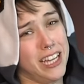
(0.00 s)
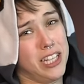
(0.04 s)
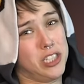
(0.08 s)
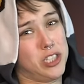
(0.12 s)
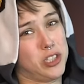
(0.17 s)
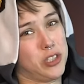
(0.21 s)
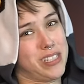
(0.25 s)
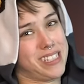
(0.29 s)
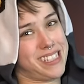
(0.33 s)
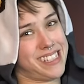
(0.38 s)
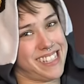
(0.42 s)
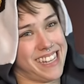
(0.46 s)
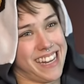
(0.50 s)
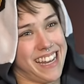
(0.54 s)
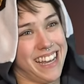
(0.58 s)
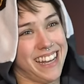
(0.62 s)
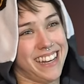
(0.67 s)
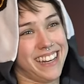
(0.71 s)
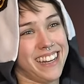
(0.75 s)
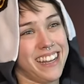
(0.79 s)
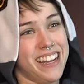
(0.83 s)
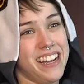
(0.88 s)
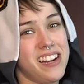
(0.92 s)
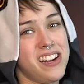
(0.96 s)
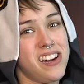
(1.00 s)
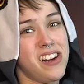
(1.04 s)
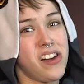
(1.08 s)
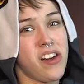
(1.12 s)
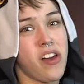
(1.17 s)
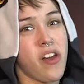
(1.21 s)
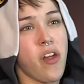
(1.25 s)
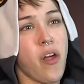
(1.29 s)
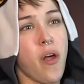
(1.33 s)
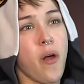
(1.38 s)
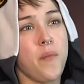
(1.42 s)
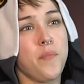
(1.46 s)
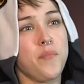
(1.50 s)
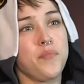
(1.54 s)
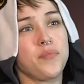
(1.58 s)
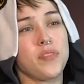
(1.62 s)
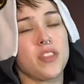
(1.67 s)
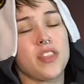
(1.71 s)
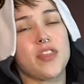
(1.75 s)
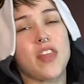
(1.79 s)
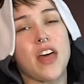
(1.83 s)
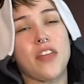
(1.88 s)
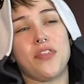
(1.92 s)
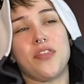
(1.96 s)
interesting
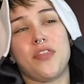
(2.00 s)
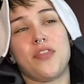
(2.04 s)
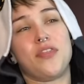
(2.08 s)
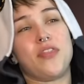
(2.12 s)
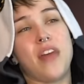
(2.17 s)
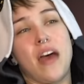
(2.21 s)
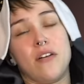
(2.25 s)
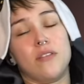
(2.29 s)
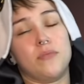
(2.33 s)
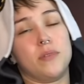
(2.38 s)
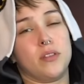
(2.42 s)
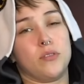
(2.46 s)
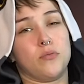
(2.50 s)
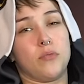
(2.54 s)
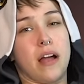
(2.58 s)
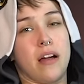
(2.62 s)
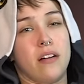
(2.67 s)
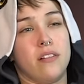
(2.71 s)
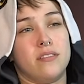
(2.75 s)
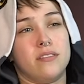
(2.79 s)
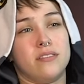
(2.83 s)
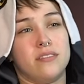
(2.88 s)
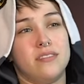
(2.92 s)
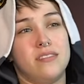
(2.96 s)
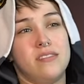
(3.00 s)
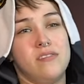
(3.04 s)
that that would be the route